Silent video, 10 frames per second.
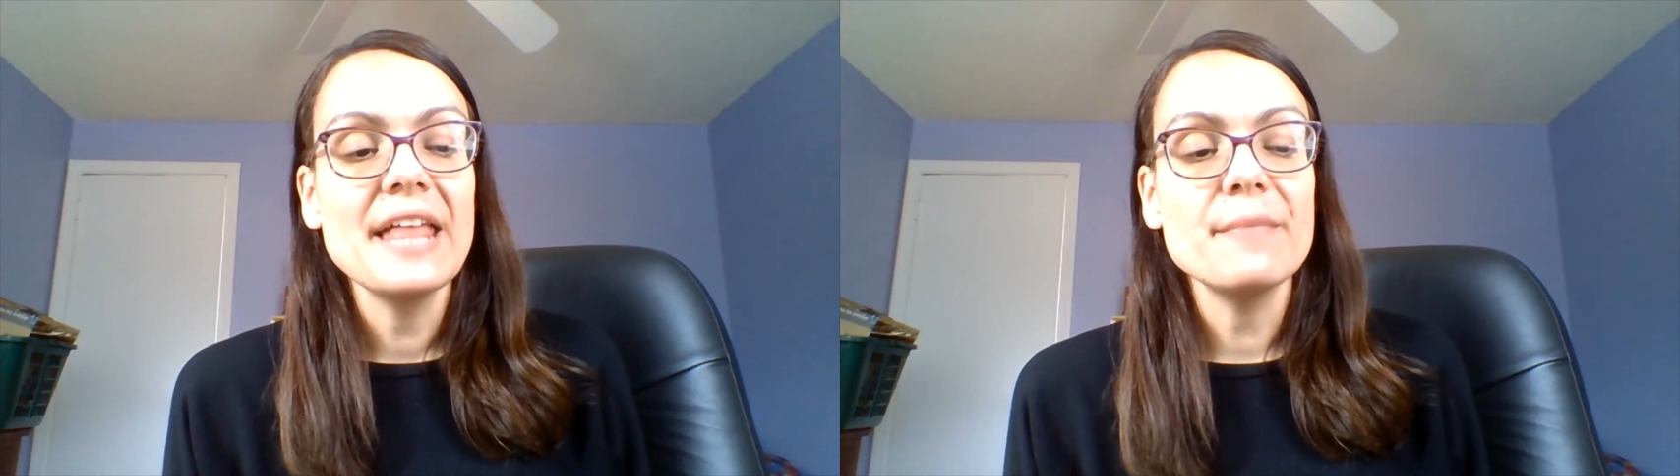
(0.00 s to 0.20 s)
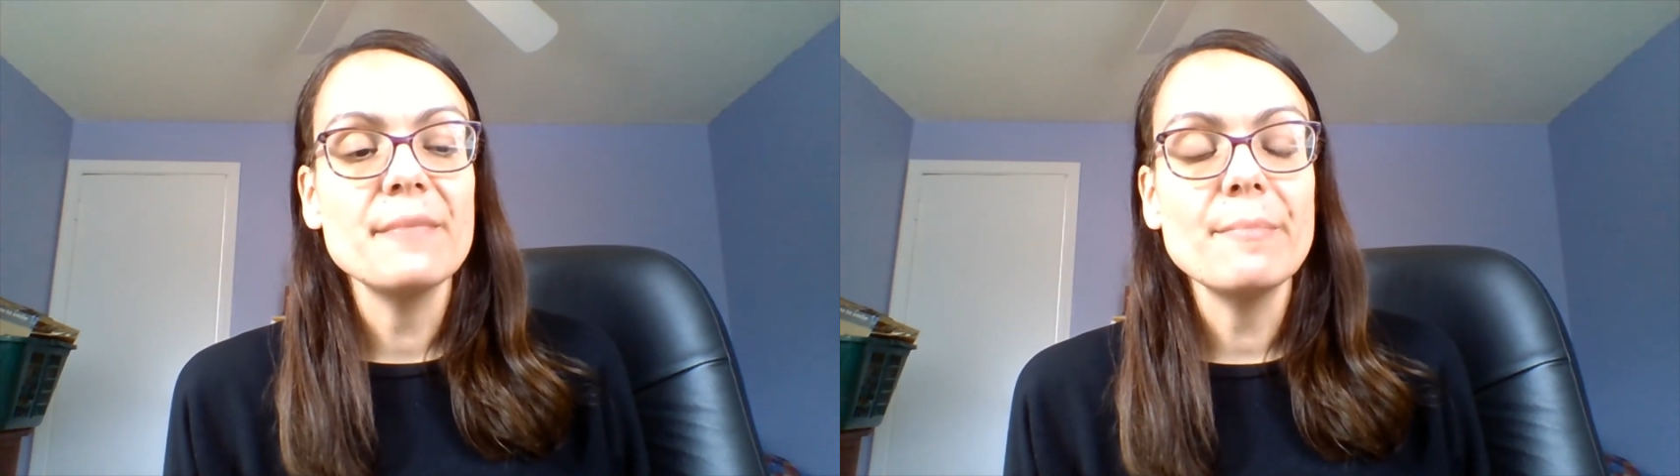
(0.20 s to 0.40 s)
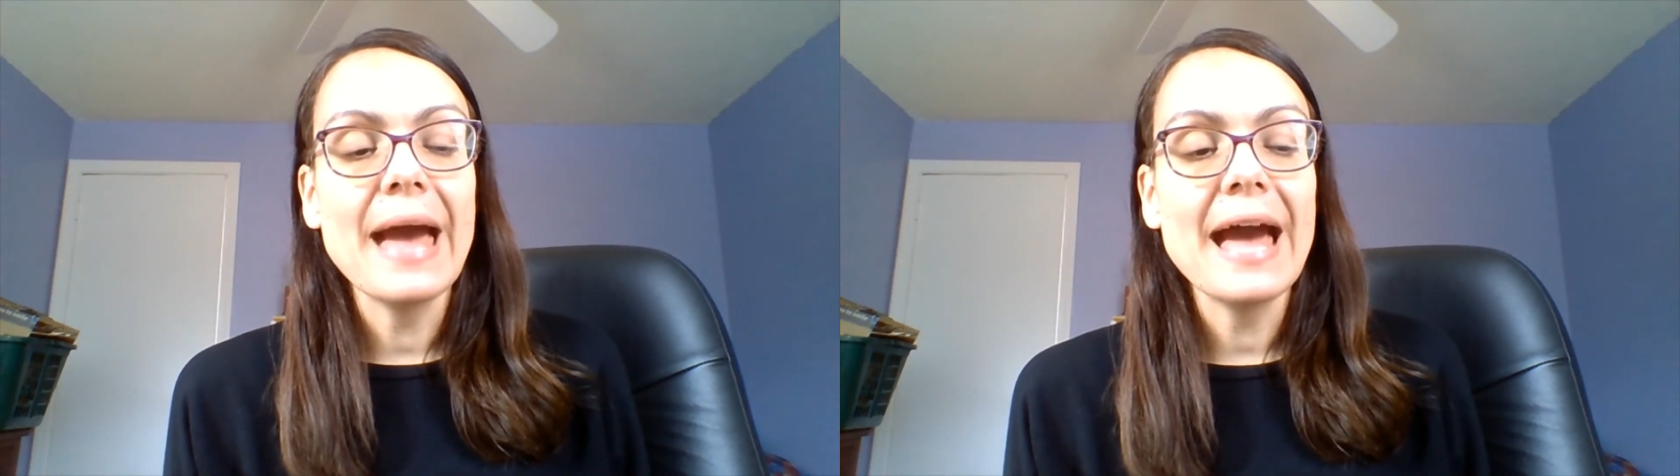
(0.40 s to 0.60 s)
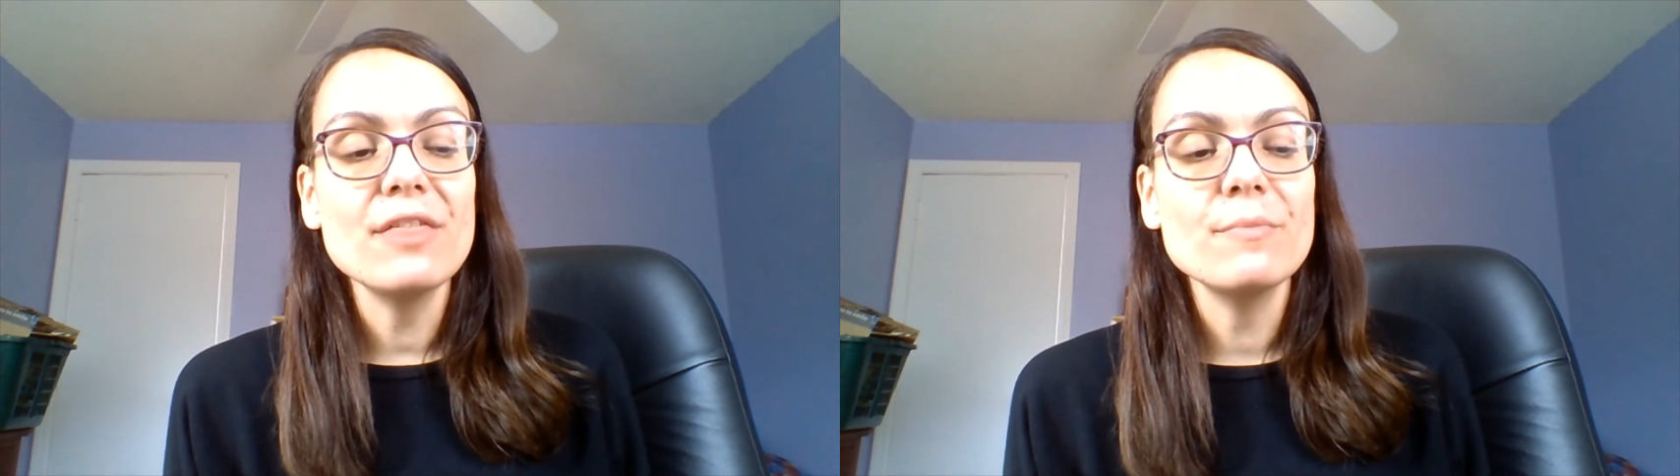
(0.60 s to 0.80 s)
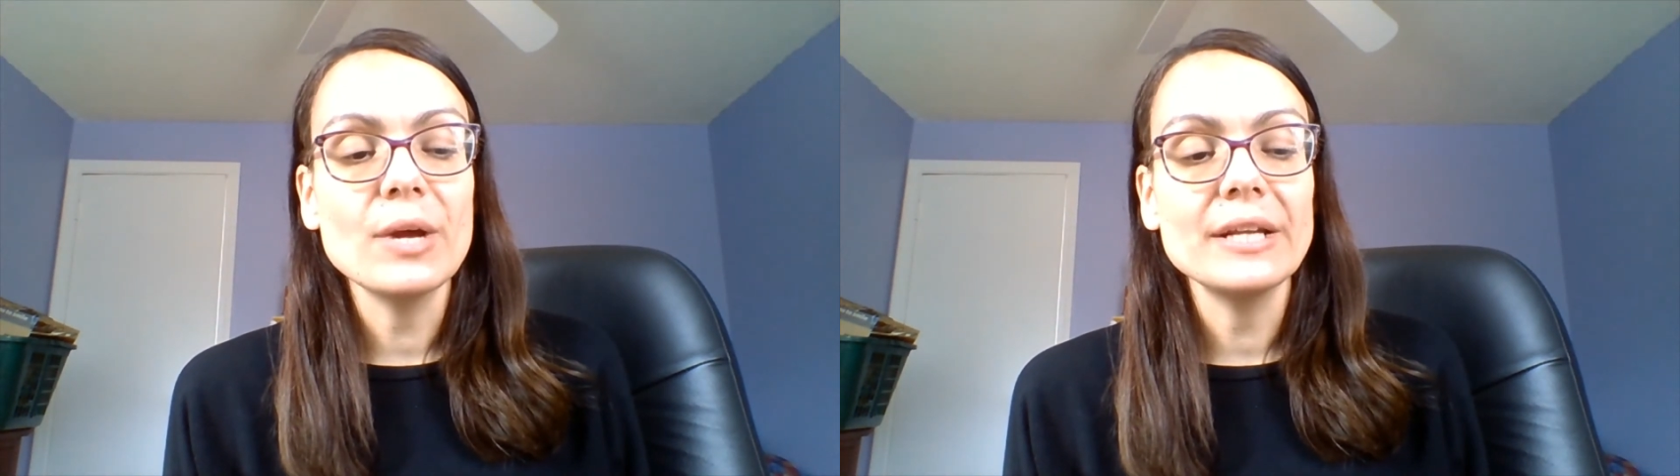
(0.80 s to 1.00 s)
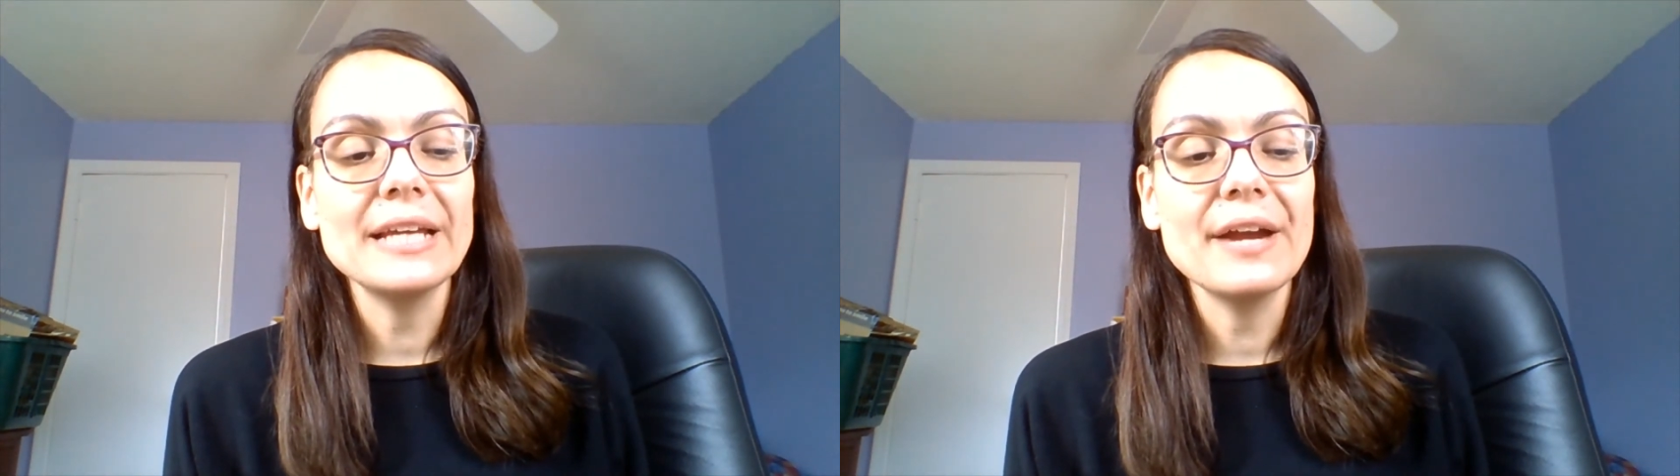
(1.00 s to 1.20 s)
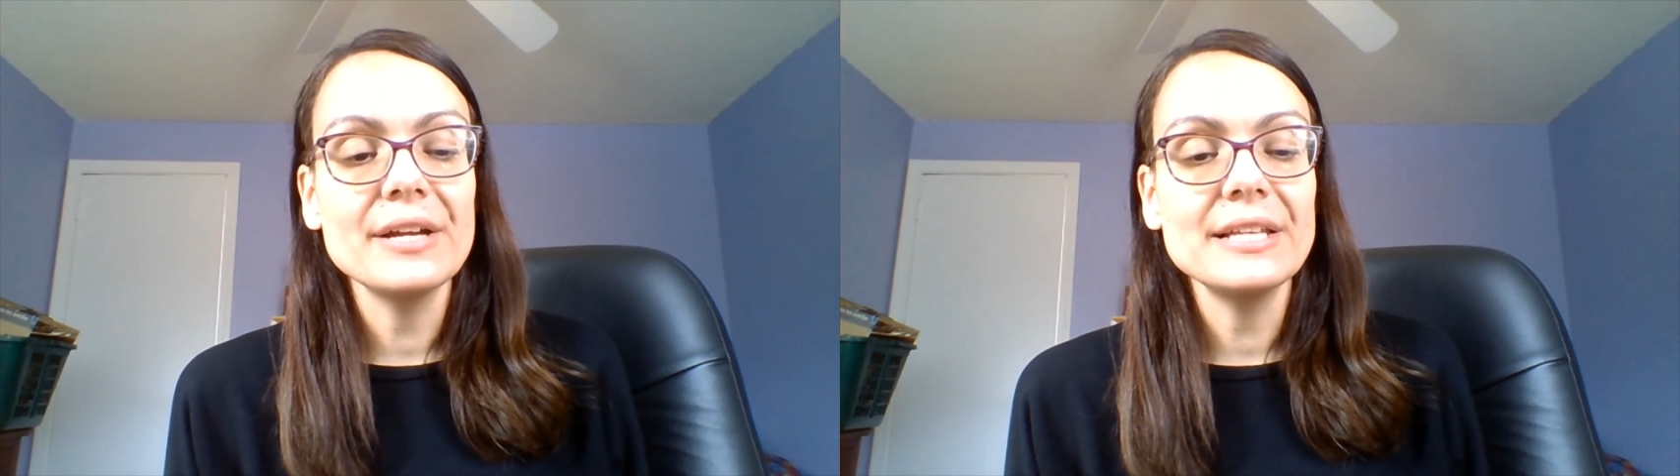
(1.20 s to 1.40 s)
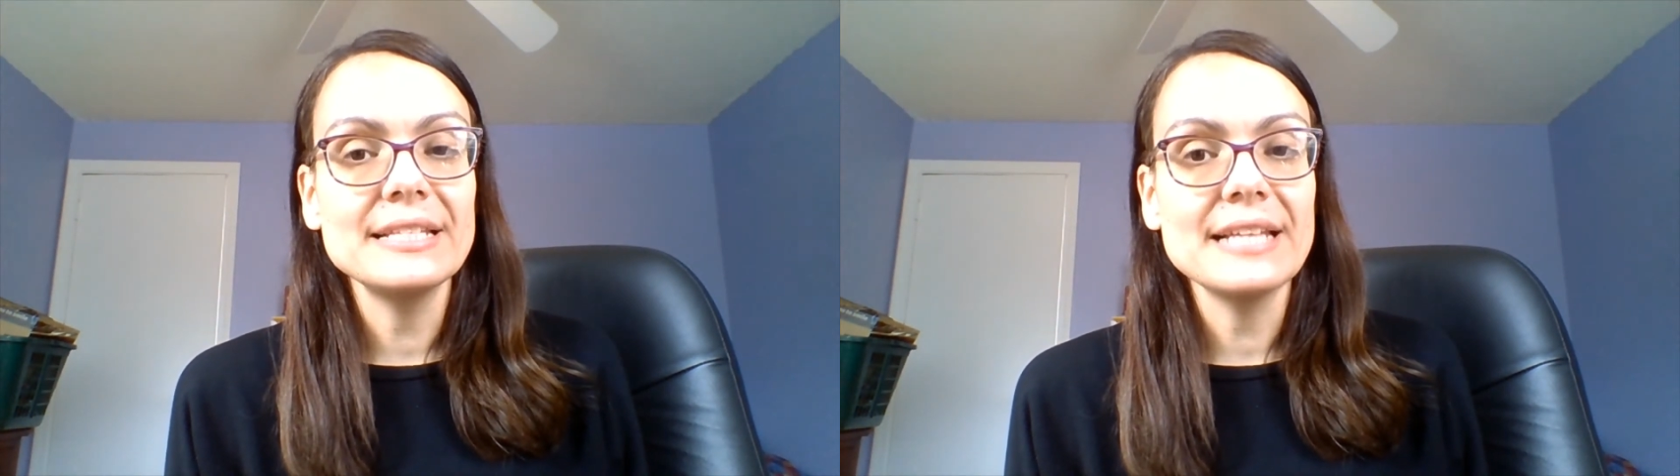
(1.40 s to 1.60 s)
The path brought Kara
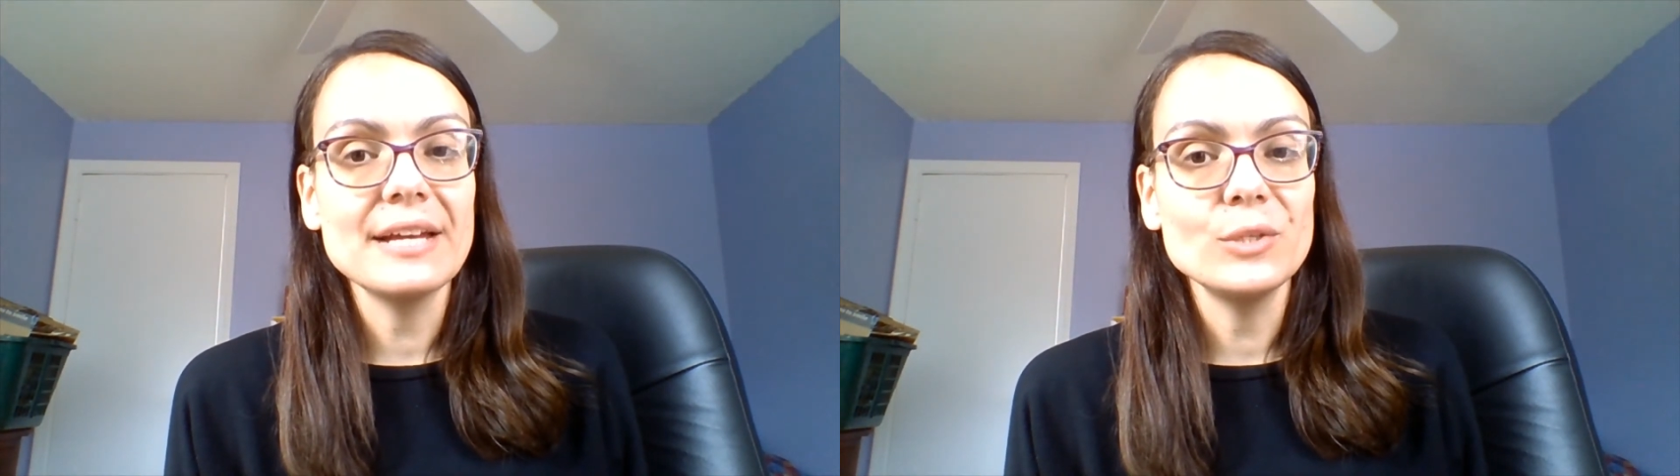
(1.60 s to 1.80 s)
and Zed